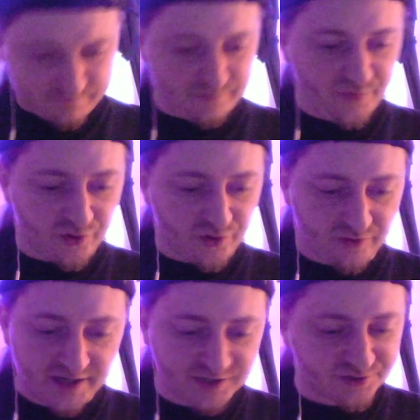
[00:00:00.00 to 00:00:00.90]
her
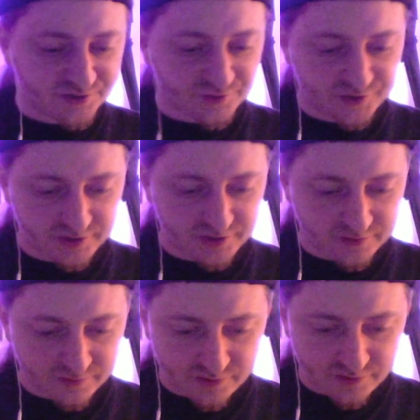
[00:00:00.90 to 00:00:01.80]
eyes searching
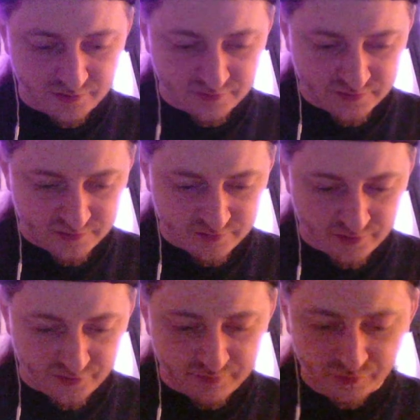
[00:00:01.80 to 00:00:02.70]
on
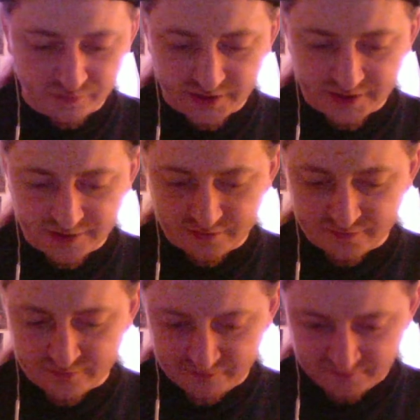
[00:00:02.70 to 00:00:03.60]
the moonlight
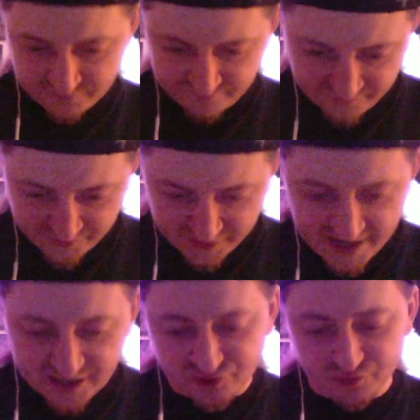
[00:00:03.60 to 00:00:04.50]
for the
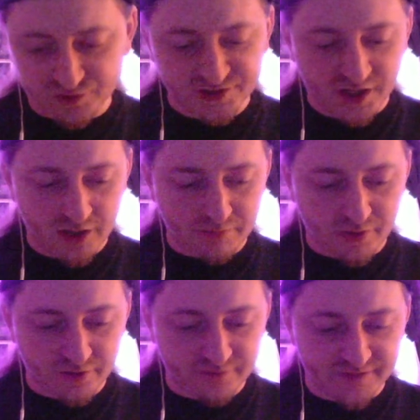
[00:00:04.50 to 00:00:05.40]
actual solid
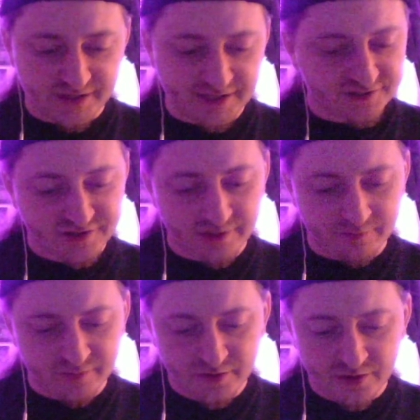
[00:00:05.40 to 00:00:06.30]
part of the next step.
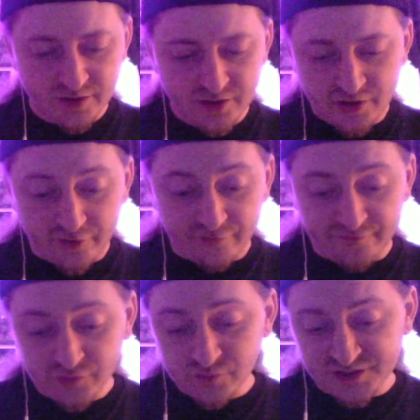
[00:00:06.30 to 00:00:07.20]
Her
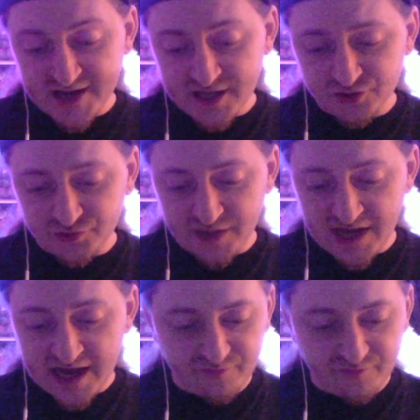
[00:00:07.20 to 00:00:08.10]
foot was actually
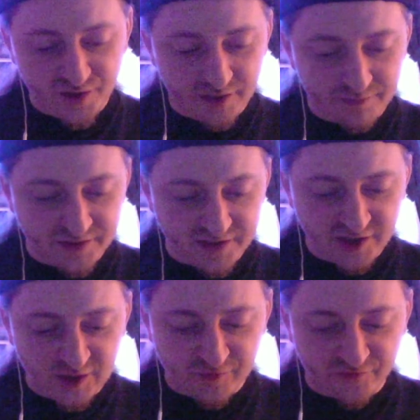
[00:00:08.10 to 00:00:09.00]
halfway up in the
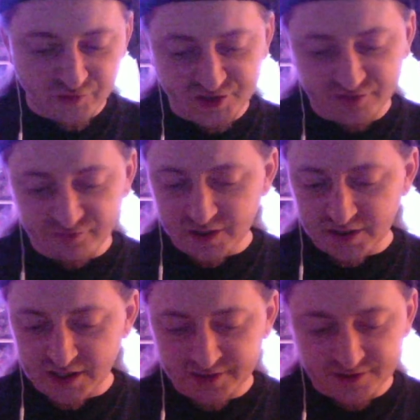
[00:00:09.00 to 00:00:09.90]
air before she
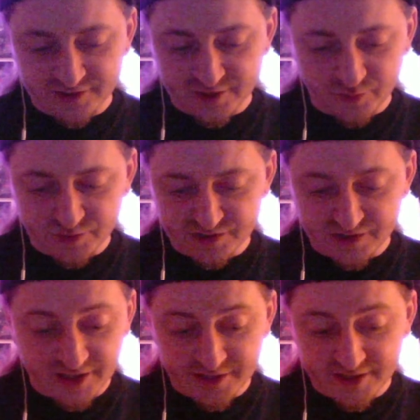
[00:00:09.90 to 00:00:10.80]
realized that there was
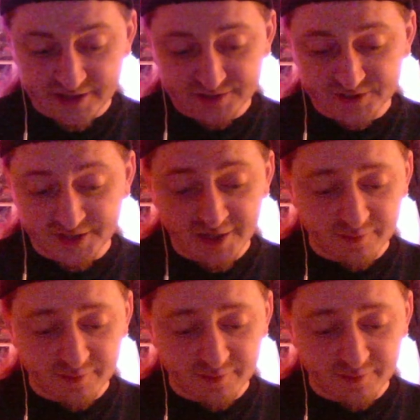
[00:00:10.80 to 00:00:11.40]
not a next step.